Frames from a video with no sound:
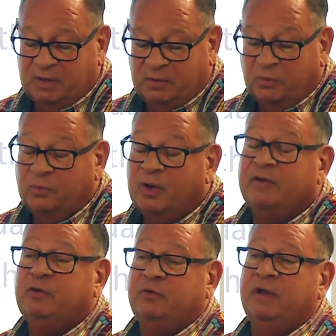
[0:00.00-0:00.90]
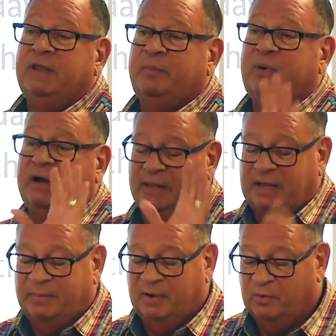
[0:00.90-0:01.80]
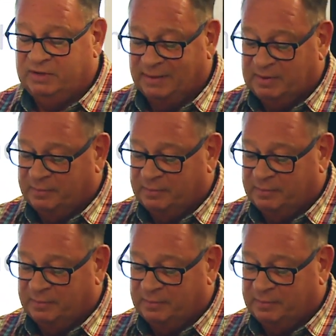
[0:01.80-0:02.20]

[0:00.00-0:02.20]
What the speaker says: We'll have to run that by them. I want them to